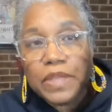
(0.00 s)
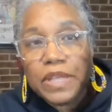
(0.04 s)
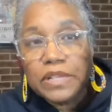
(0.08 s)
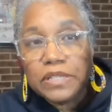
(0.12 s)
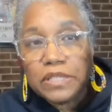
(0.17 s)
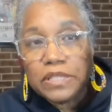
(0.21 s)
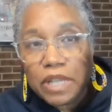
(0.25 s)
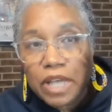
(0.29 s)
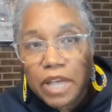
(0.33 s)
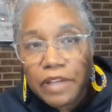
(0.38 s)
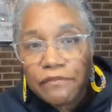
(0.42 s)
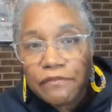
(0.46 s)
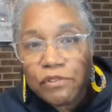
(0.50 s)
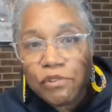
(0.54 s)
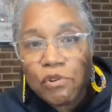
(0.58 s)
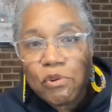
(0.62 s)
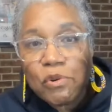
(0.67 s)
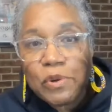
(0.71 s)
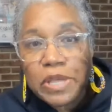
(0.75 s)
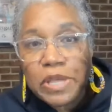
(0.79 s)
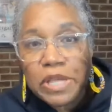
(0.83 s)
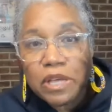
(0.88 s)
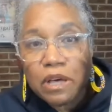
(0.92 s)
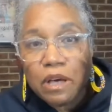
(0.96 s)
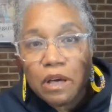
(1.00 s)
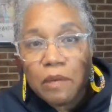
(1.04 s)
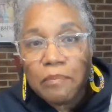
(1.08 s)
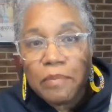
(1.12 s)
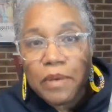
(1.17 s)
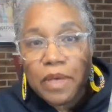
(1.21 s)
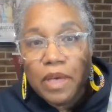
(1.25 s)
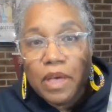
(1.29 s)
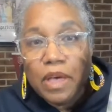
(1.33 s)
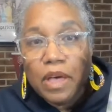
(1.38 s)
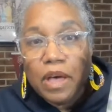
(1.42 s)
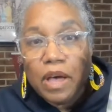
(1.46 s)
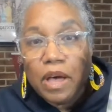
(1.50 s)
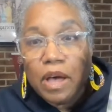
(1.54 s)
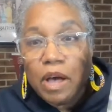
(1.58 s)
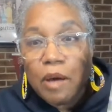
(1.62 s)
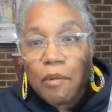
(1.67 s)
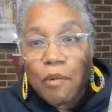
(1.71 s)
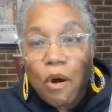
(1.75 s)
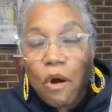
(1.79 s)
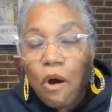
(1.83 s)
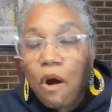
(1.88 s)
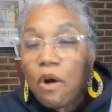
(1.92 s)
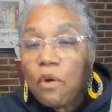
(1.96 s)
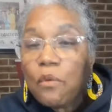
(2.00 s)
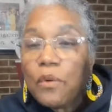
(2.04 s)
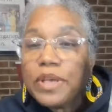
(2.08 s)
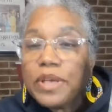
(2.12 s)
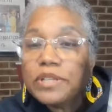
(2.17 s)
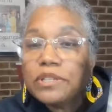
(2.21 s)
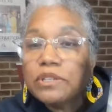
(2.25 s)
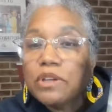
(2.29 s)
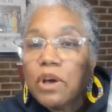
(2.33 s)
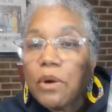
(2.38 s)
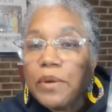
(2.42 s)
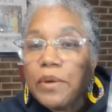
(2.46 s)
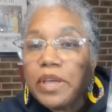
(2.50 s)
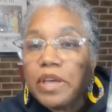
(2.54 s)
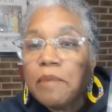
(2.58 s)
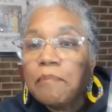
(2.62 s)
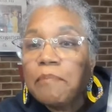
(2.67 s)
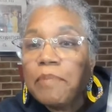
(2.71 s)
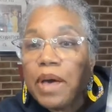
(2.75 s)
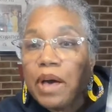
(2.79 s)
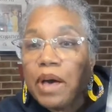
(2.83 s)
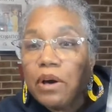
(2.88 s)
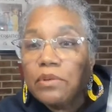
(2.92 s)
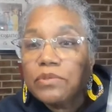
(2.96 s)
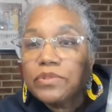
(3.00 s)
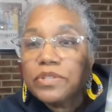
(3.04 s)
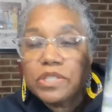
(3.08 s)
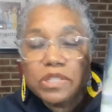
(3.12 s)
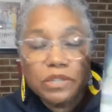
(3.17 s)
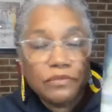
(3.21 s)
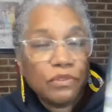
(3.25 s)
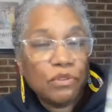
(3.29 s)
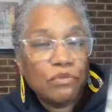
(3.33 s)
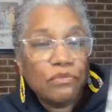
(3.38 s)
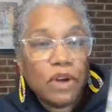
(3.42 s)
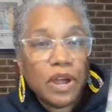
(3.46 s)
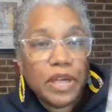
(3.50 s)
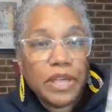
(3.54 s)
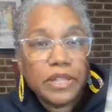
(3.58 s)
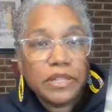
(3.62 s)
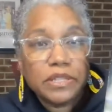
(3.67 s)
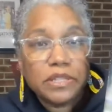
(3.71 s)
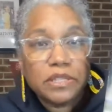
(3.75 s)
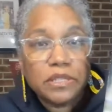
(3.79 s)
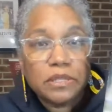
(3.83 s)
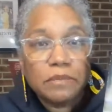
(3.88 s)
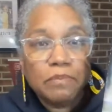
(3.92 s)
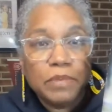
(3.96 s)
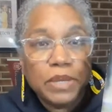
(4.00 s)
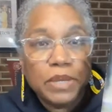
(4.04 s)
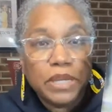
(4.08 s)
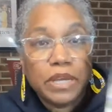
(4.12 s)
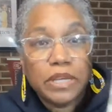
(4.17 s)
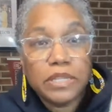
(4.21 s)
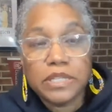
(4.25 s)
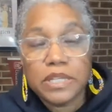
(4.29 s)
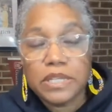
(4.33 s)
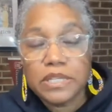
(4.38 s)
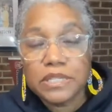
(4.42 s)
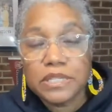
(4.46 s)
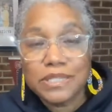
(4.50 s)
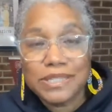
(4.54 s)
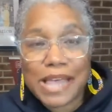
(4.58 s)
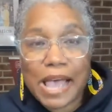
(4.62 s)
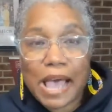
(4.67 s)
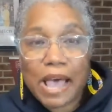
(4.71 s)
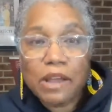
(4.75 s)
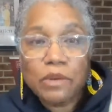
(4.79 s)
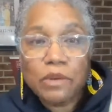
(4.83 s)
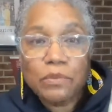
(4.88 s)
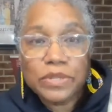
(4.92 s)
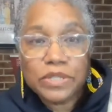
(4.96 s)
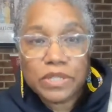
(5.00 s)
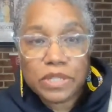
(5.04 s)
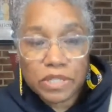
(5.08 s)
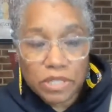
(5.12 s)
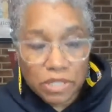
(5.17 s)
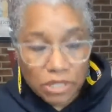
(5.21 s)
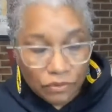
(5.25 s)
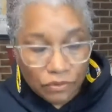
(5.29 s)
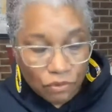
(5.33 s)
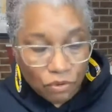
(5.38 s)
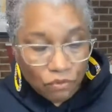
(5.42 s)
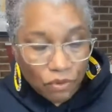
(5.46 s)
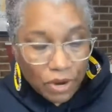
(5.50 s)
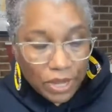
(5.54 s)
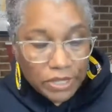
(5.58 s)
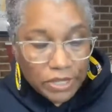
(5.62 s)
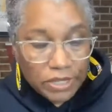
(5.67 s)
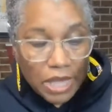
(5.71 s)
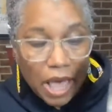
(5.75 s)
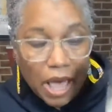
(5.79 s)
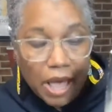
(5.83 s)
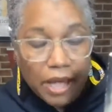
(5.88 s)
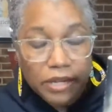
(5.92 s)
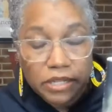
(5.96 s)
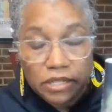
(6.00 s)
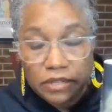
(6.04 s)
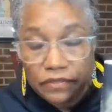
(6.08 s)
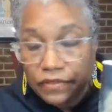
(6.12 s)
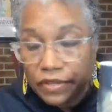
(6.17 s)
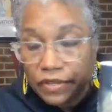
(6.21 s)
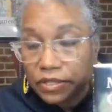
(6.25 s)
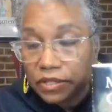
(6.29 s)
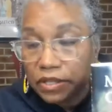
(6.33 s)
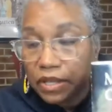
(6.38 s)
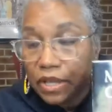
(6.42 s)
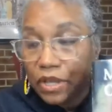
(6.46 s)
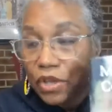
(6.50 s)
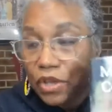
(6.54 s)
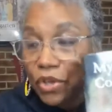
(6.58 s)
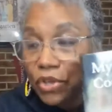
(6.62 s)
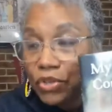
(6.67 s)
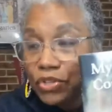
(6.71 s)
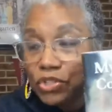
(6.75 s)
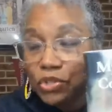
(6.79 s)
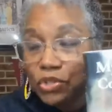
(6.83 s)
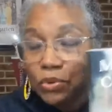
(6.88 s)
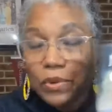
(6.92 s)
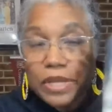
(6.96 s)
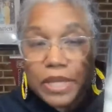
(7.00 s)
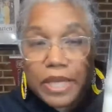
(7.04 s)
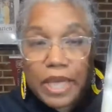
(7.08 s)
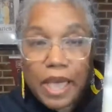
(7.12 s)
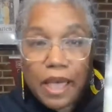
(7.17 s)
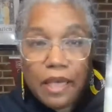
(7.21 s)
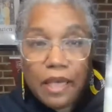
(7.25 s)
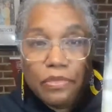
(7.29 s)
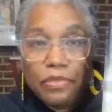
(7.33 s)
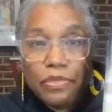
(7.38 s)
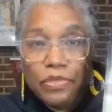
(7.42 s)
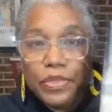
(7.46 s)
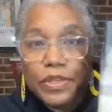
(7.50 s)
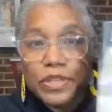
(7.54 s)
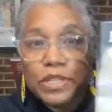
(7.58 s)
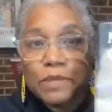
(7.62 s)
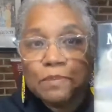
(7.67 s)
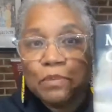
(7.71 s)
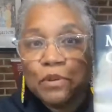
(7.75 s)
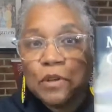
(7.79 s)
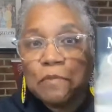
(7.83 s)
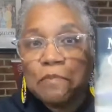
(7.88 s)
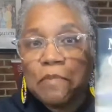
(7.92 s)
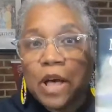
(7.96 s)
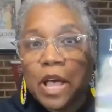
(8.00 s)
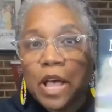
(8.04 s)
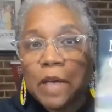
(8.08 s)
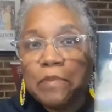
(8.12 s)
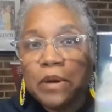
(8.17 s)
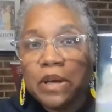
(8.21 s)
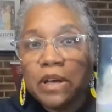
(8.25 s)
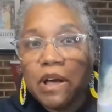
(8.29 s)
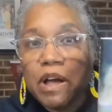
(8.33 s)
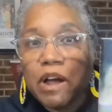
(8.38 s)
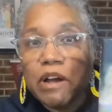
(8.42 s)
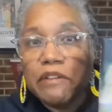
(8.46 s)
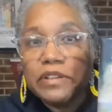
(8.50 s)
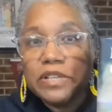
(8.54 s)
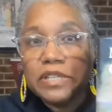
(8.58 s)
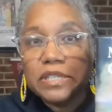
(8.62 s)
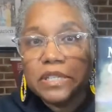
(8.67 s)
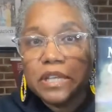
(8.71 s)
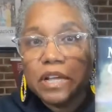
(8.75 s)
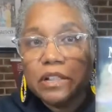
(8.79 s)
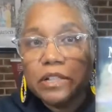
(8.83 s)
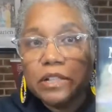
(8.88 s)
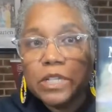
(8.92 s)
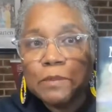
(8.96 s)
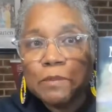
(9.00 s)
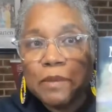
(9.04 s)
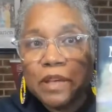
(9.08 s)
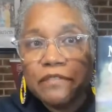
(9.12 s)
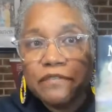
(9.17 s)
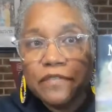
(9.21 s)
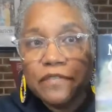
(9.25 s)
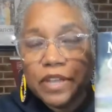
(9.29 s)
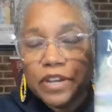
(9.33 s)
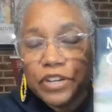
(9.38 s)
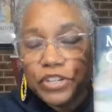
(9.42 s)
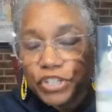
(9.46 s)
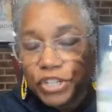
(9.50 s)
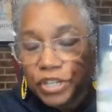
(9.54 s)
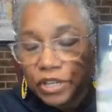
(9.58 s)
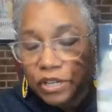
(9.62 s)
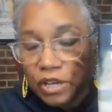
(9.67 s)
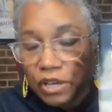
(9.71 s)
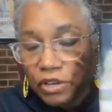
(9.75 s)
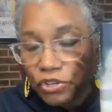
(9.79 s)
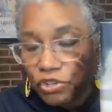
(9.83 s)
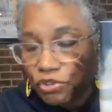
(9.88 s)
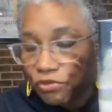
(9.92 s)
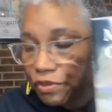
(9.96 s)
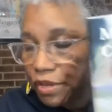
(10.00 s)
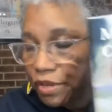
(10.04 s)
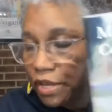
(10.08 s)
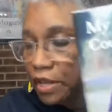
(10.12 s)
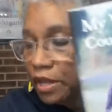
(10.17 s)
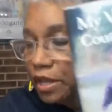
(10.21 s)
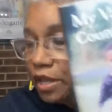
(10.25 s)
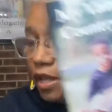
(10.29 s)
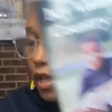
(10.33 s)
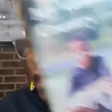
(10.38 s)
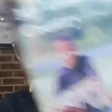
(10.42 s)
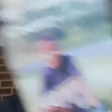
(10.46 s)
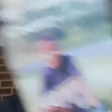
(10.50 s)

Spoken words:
his life growing up, always knowing about civil rights because his dad was a civil rights activist. So again, this book by Bakari Sellers, My Vanishing Country,